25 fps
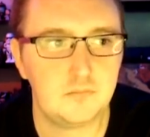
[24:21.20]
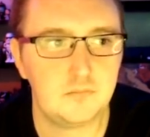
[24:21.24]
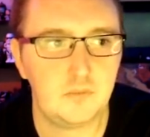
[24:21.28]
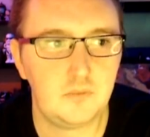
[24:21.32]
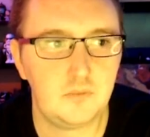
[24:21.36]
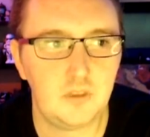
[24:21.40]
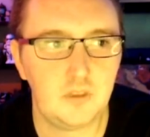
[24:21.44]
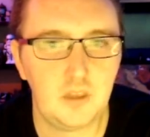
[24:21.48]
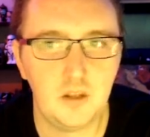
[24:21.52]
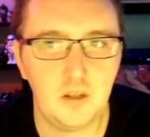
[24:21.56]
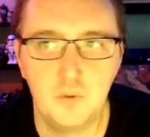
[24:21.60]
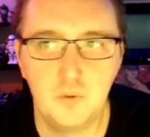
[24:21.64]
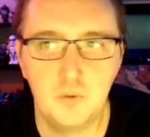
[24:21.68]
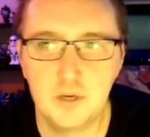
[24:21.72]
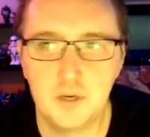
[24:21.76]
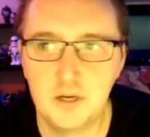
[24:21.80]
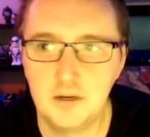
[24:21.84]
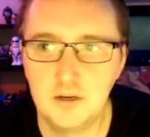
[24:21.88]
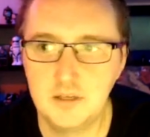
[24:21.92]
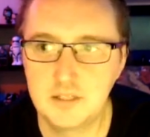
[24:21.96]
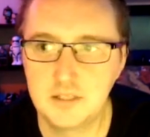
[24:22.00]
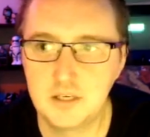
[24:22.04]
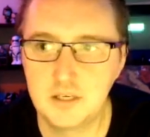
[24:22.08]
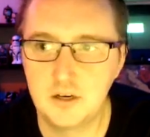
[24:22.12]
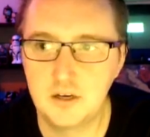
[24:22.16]
We're going
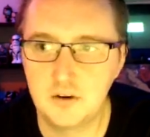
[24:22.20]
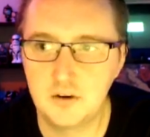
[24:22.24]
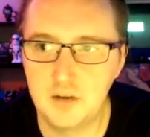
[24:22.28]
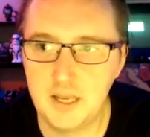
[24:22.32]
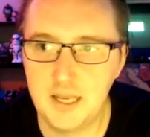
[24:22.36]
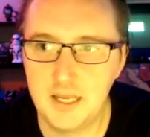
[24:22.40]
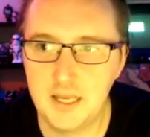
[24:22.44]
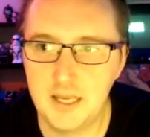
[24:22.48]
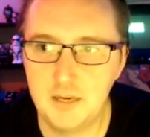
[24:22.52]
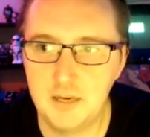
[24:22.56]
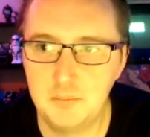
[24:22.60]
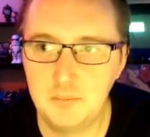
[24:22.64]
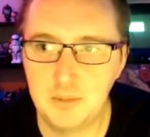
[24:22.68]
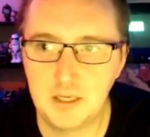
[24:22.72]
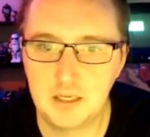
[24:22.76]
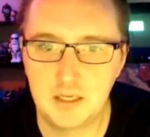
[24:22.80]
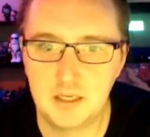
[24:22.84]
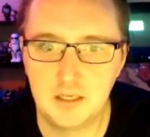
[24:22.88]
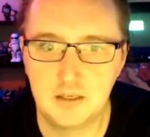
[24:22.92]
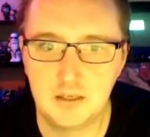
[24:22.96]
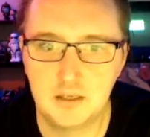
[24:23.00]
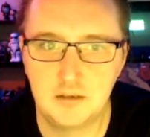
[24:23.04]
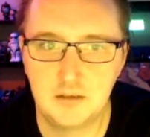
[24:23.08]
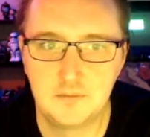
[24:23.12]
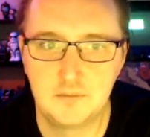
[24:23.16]
to go add
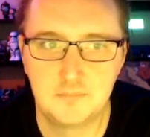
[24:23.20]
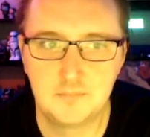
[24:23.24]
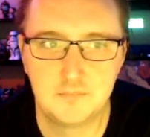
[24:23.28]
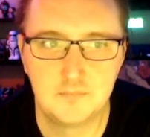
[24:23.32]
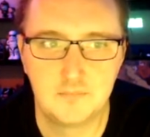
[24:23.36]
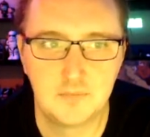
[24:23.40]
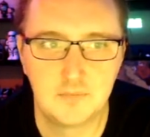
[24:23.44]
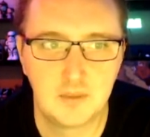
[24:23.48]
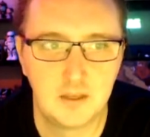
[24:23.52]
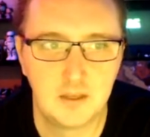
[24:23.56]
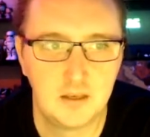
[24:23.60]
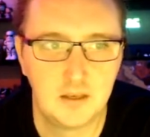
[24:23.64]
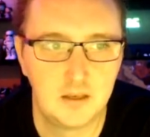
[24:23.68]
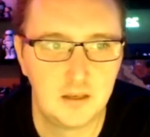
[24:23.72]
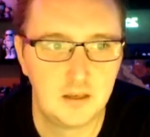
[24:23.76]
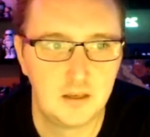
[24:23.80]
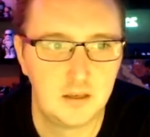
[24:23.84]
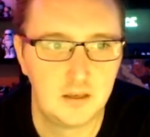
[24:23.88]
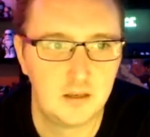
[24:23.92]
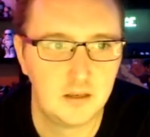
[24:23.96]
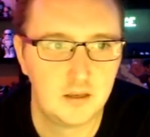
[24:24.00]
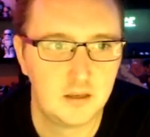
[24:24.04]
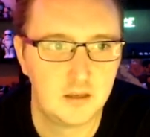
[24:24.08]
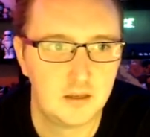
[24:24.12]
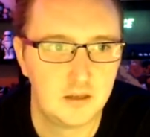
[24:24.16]
plugin.
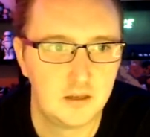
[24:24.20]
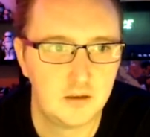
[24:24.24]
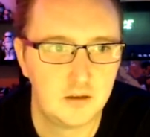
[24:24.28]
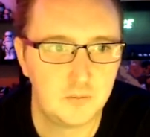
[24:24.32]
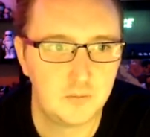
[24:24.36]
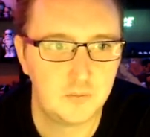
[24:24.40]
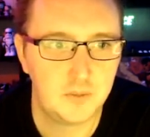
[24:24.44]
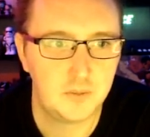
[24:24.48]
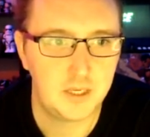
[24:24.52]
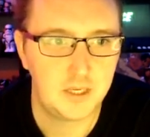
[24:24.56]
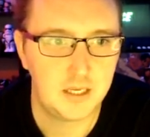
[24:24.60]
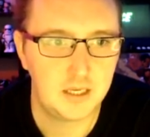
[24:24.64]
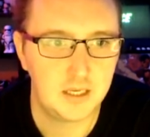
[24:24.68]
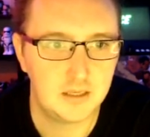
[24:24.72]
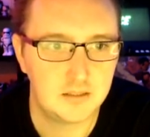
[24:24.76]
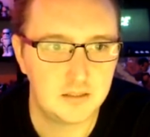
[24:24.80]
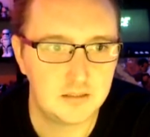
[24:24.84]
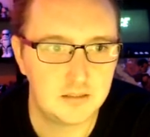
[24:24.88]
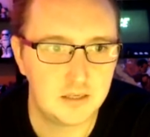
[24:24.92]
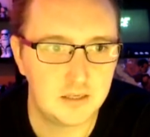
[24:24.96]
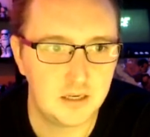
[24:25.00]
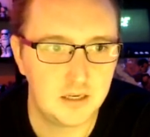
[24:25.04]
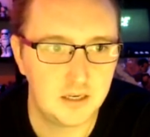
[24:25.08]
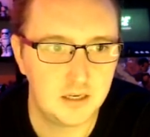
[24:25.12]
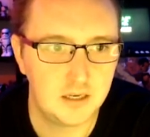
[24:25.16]
We can
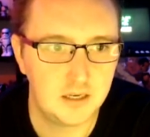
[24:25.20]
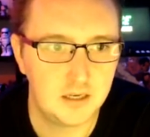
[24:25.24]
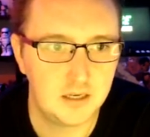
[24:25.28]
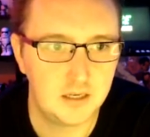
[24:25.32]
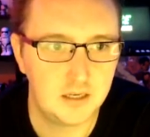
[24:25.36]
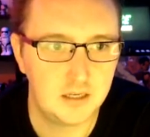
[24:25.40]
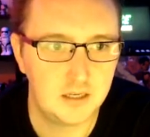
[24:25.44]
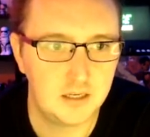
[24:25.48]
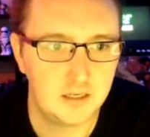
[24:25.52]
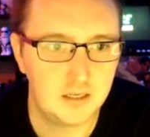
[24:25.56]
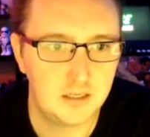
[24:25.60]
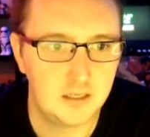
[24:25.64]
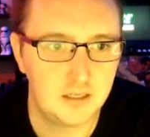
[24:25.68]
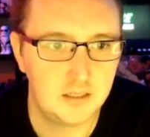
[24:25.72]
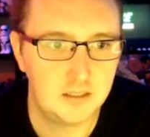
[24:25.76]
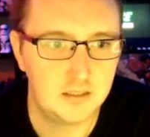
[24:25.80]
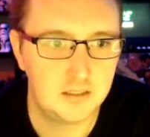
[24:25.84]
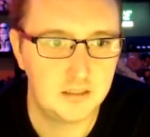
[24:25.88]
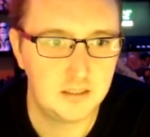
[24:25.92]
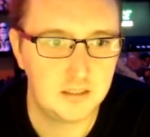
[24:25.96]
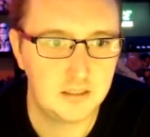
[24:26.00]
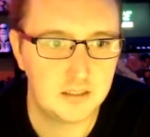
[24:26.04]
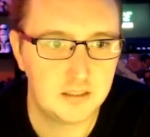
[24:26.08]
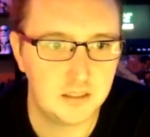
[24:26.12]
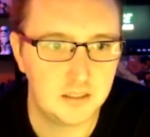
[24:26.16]
say
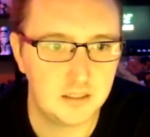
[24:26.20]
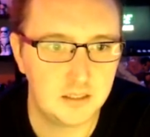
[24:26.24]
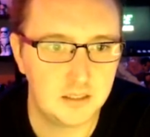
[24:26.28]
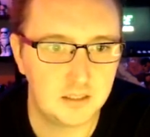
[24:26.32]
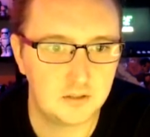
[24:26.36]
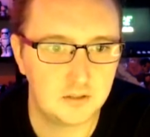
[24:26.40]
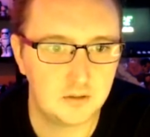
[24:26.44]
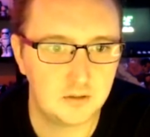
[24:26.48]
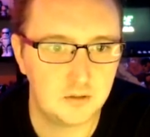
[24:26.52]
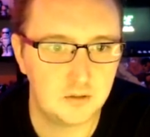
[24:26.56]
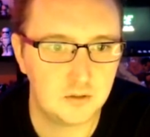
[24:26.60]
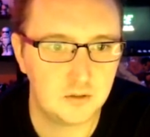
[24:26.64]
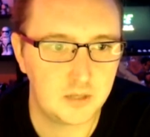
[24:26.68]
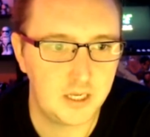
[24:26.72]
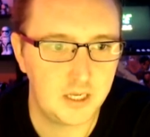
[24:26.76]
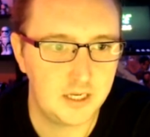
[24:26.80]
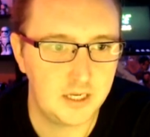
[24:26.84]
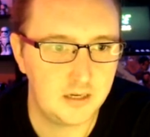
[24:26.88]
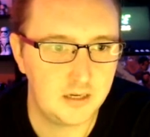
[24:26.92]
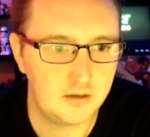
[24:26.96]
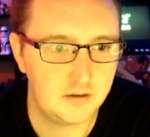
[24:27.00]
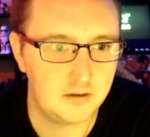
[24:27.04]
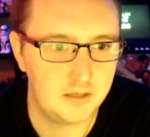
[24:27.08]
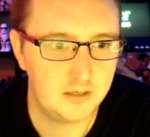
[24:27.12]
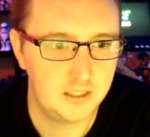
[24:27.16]
deselect all
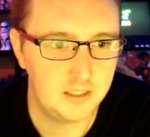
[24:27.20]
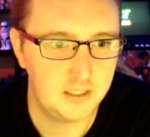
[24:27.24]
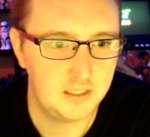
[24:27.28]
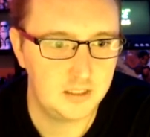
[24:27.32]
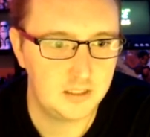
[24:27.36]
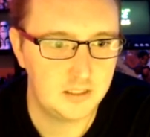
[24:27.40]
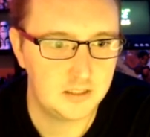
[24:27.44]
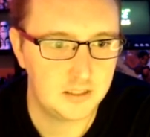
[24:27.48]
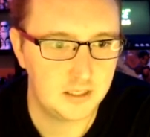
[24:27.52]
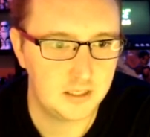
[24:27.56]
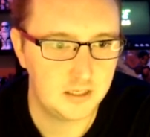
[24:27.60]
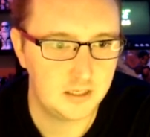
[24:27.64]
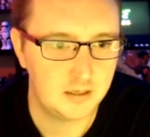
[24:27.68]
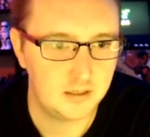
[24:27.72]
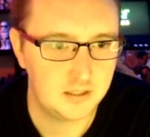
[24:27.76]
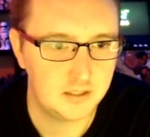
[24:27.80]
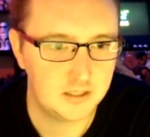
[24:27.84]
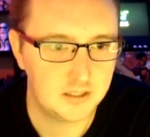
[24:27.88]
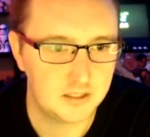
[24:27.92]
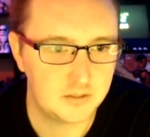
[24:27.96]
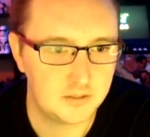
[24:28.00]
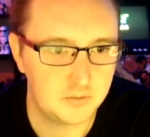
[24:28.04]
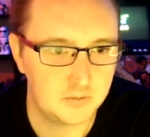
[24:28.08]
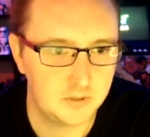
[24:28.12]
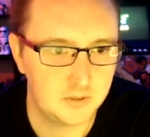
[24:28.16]
categories, and I
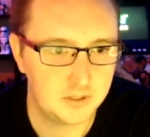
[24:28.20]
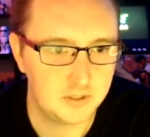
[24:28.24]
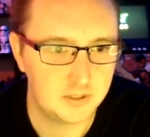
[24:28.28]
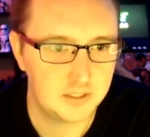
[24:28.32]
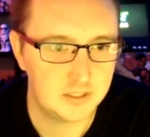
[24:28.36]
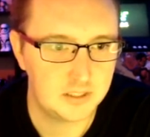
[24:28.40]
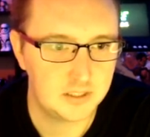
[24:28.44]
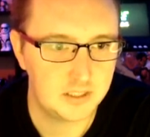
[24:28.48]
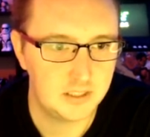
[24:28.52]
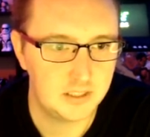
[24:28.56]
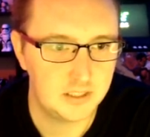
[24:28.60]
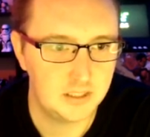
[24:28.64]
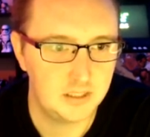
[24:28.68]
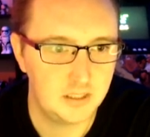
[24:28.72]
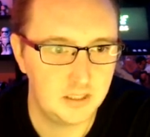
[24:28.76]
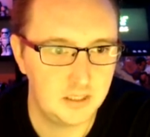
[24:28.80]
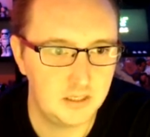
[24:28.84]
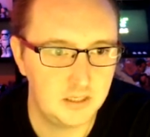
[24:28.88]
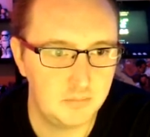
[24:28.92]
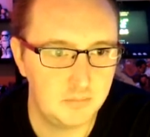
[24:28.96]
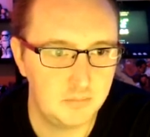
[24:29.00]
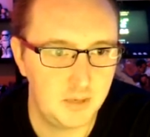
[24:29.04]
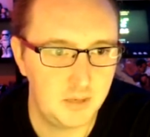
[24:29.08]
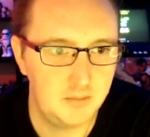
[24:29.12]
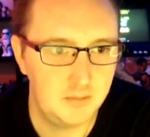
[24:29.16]
just want to see the
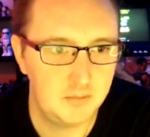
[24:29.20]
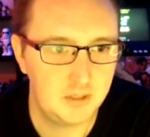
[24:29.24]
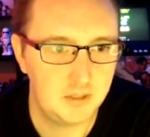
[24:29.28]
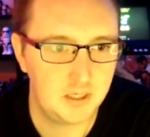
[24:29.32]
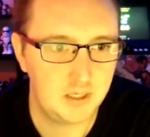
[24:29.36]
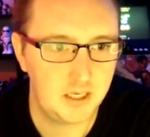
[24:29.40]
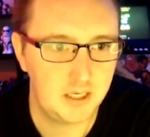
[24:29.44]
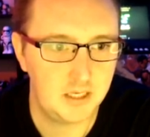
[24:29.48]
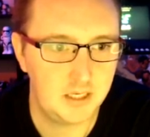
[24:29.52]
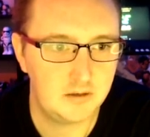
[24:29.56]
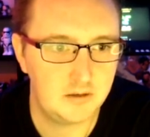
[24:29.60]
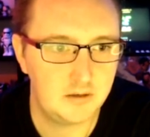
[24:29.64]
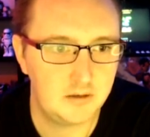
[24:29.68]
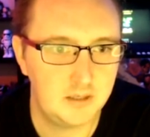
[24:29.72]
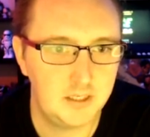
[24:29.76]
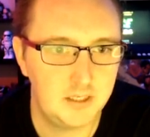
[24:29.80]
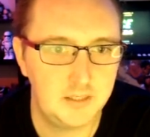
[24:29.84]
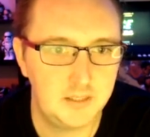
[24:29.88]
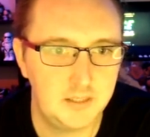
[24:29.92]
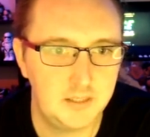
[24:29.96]
payment category.